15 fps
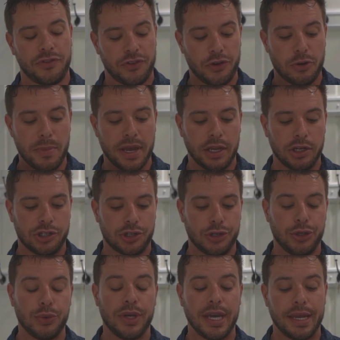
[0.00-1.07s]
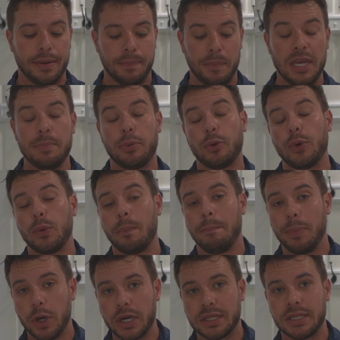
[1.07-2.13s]
So you're making sure you get people
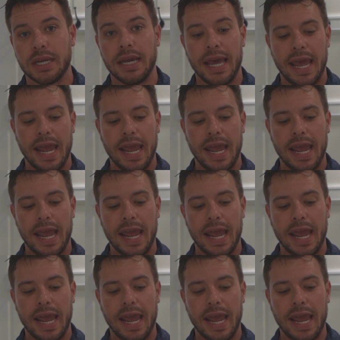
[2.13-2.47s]
booked